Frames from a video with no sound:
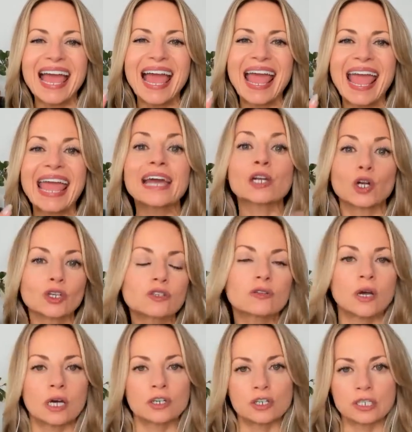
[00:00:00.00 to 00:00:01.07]
and also not
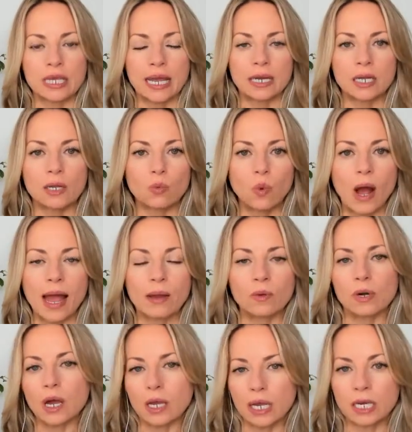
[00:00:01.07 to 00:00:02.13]
understanding why we're
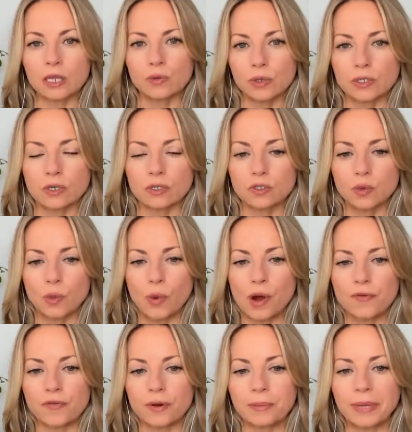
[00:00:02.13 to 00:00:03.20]
not getting the results we
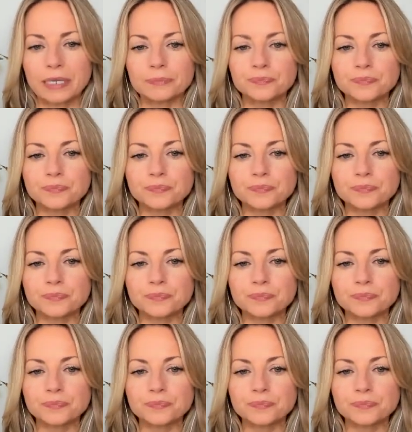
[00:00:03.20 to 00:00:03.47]
want from it.